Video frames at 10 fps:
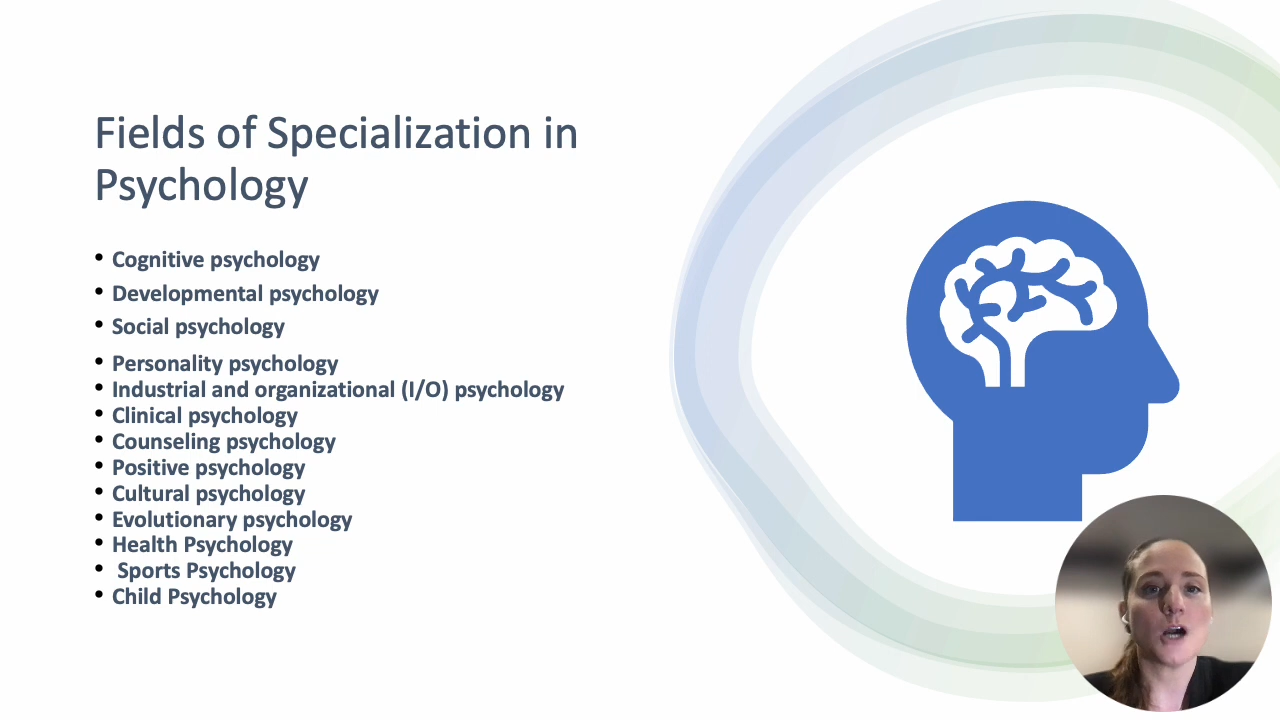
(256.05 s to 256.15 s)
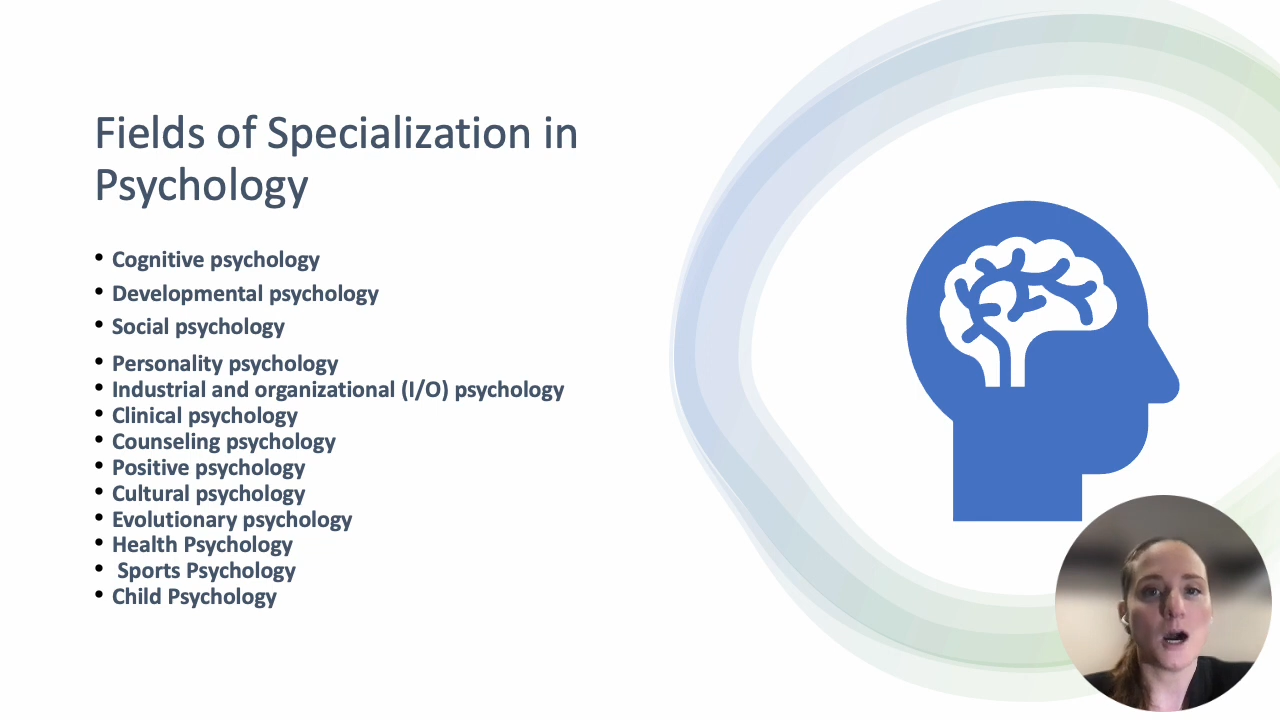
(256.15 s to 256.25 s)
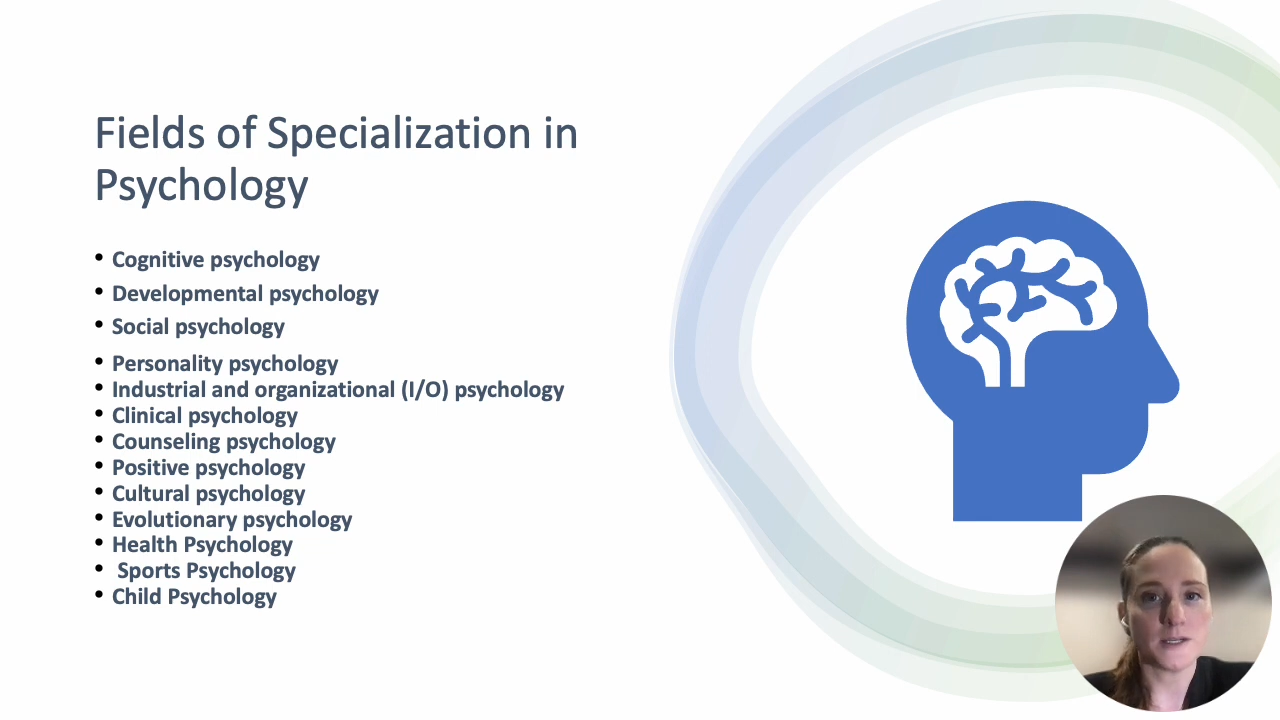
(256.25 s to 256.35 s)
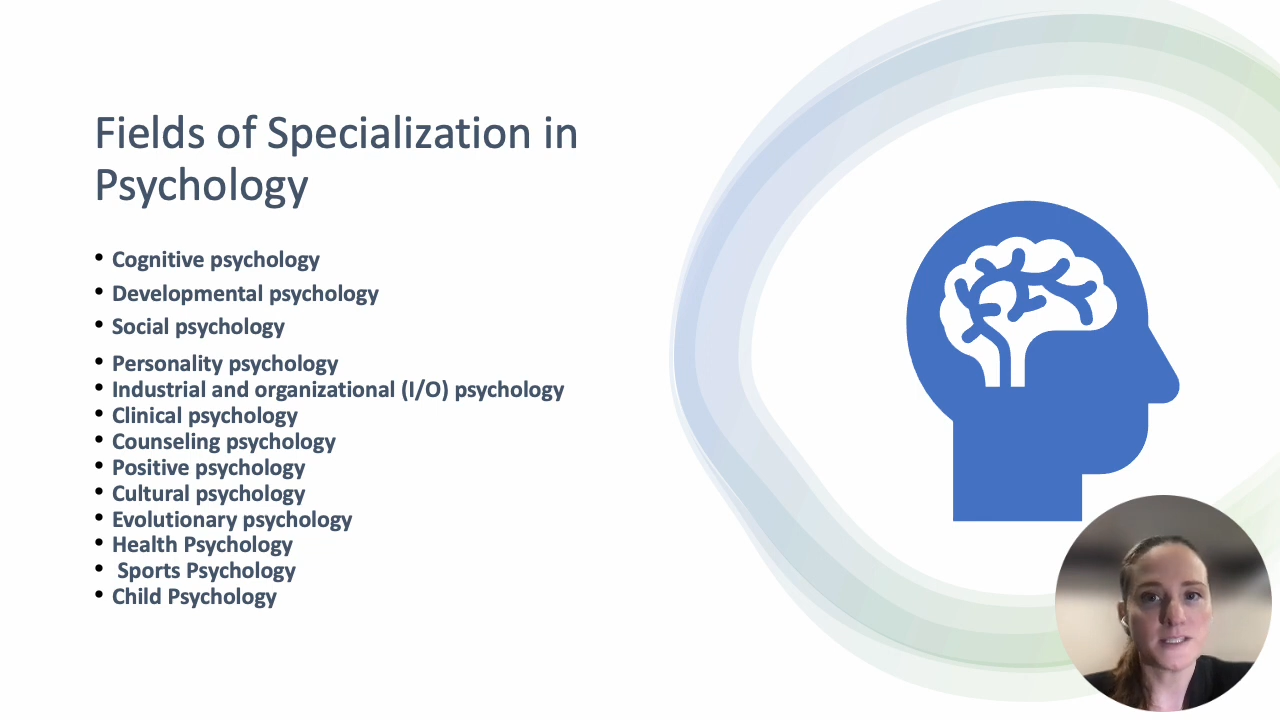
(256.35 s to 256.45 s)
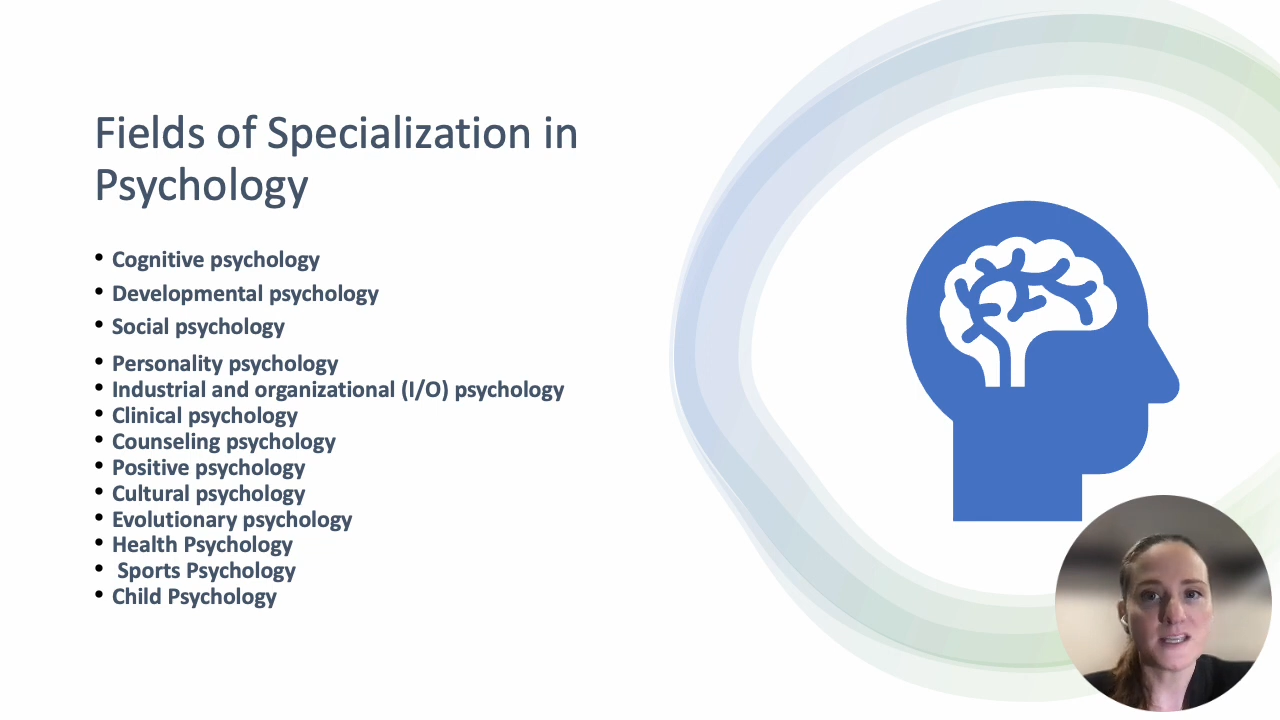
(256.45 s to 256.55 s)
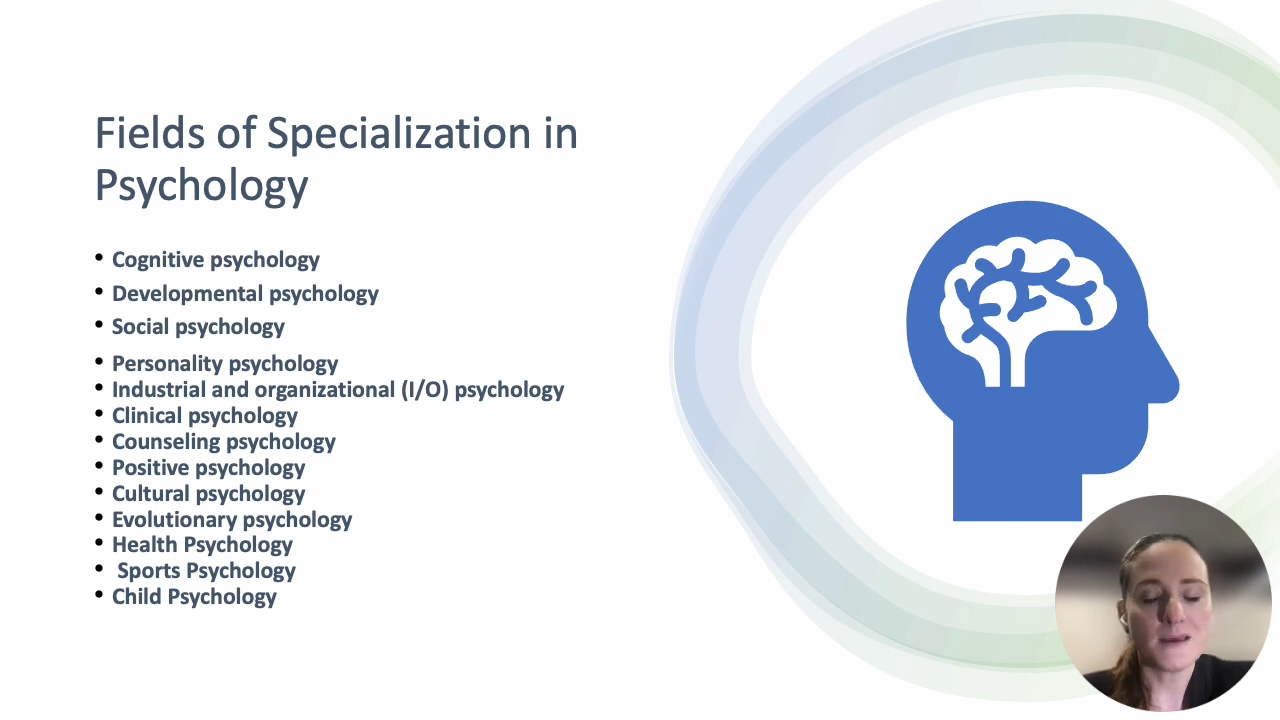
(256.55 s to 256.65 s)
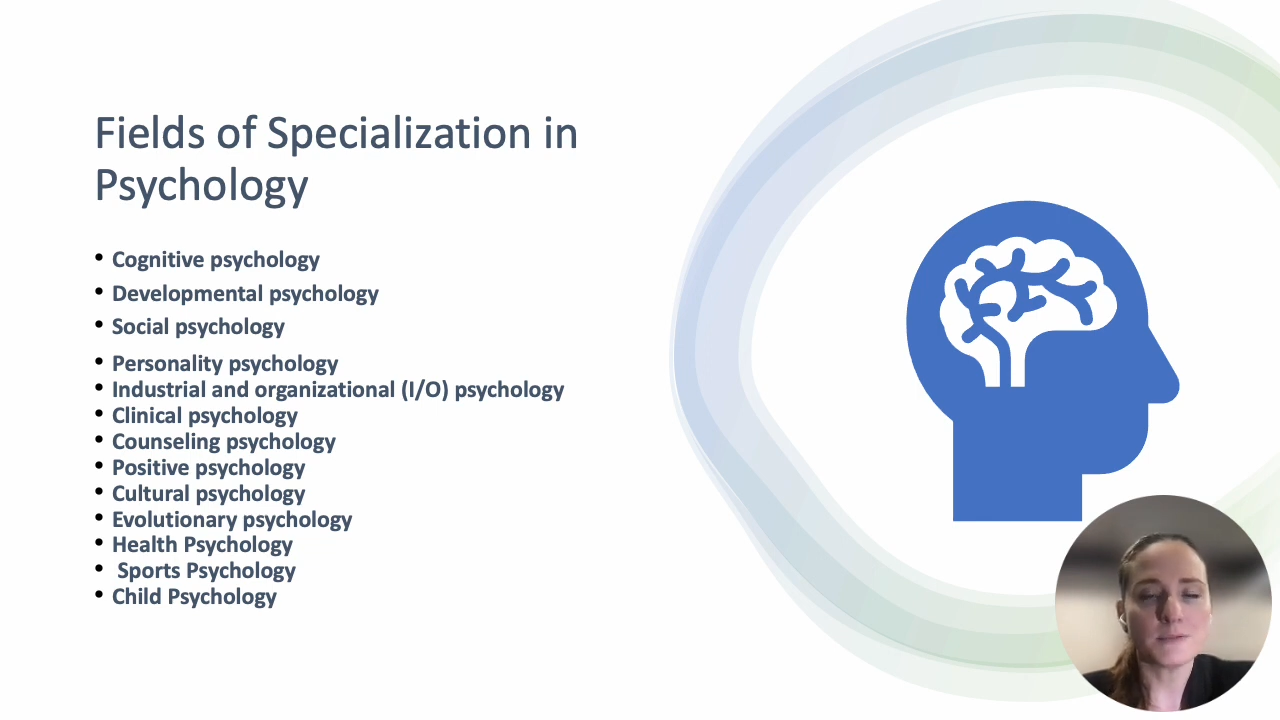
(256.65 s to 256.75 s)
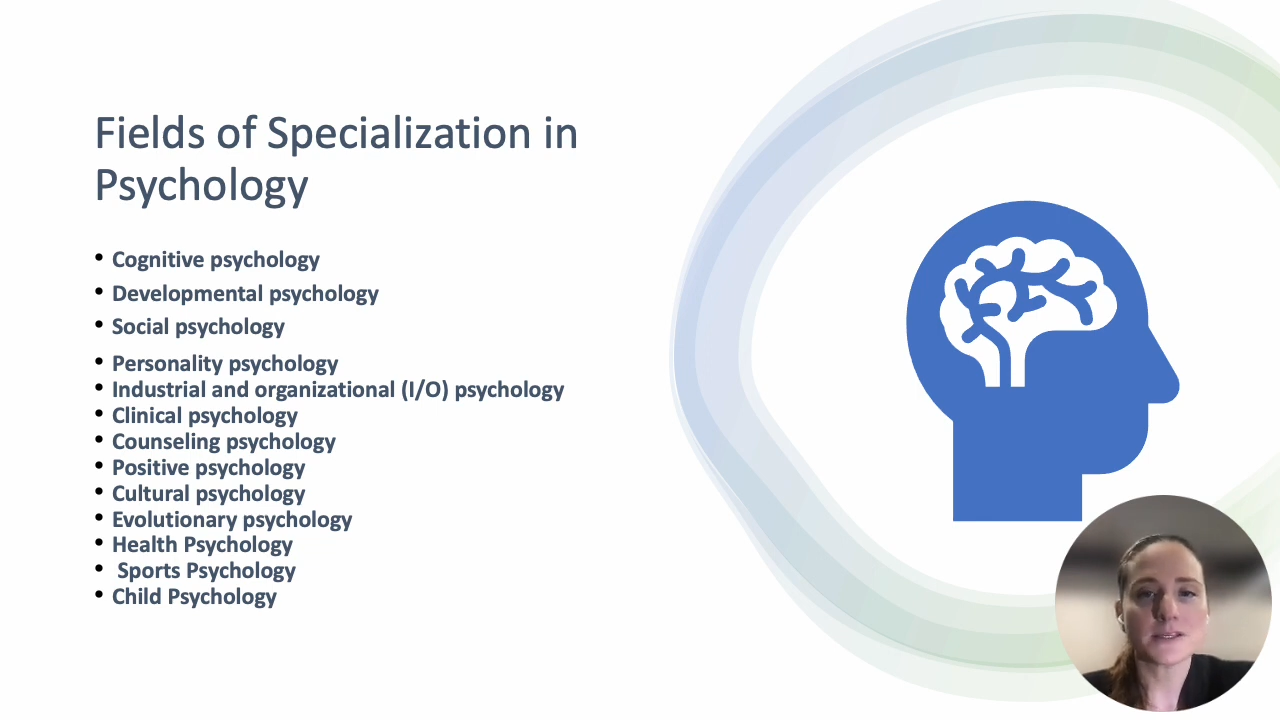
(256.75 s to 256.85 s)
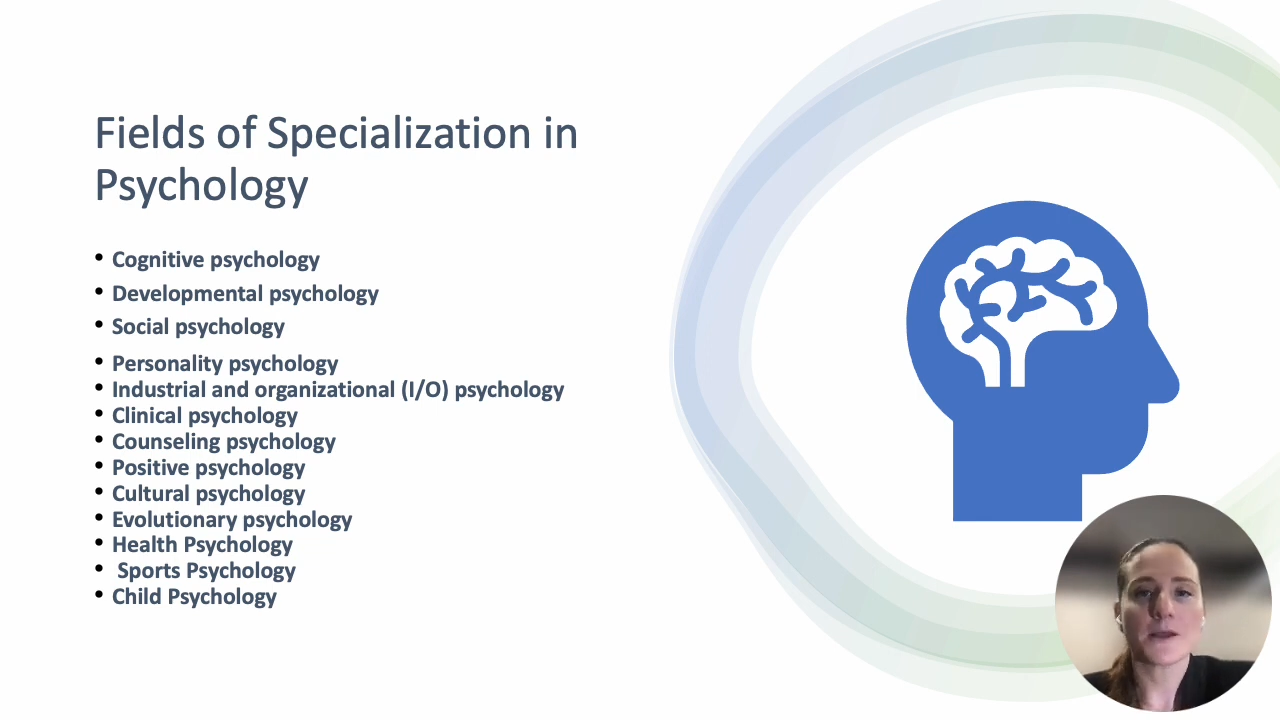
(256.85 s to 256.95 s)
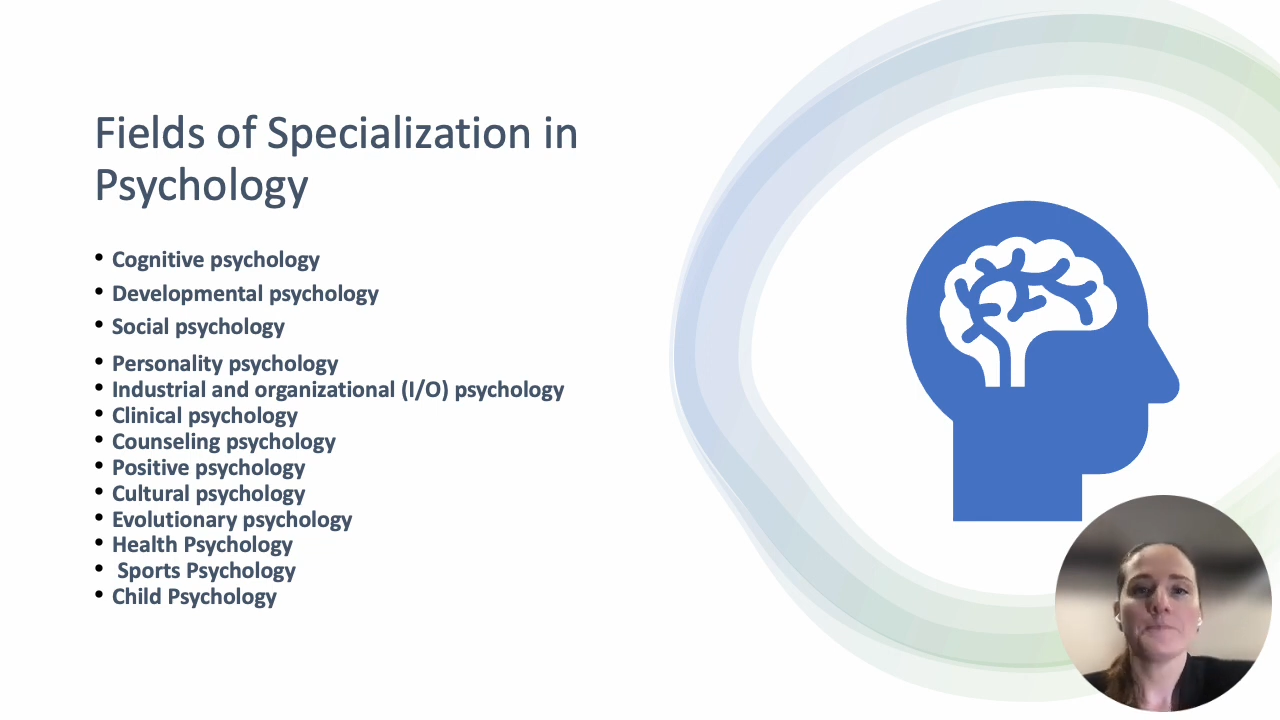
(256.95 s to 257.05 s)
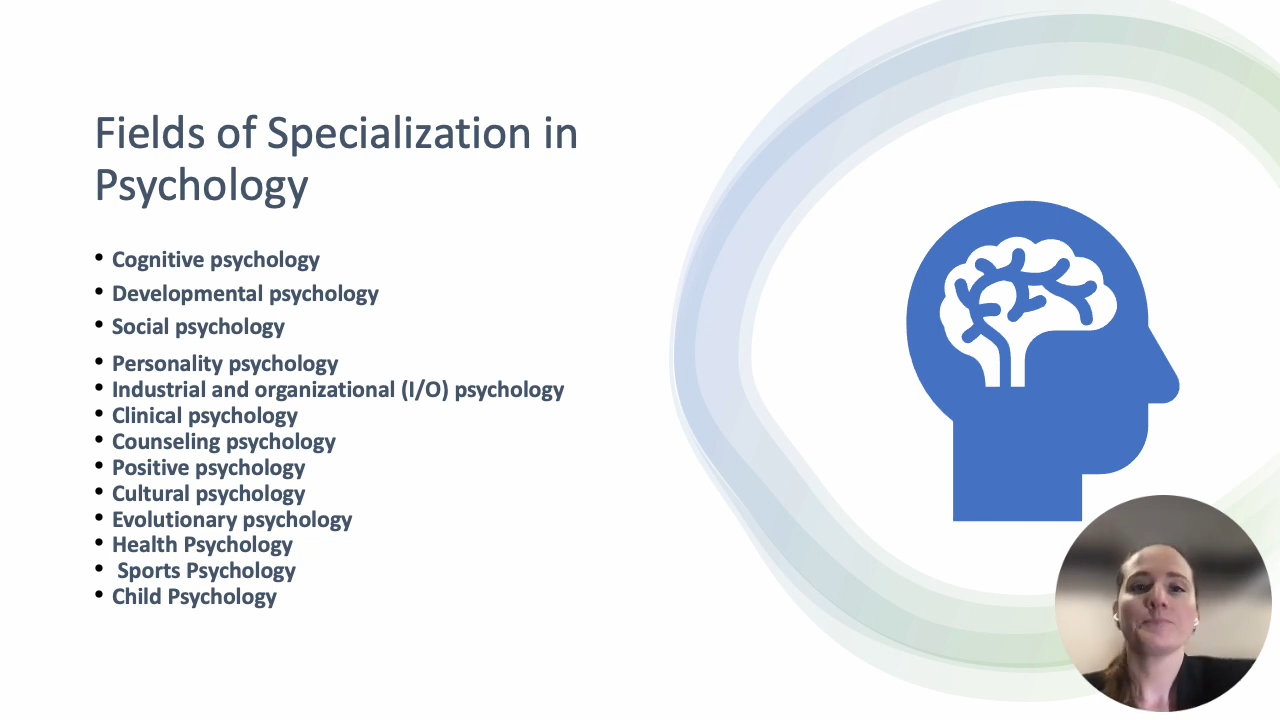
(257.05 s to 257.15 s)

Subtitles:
concepts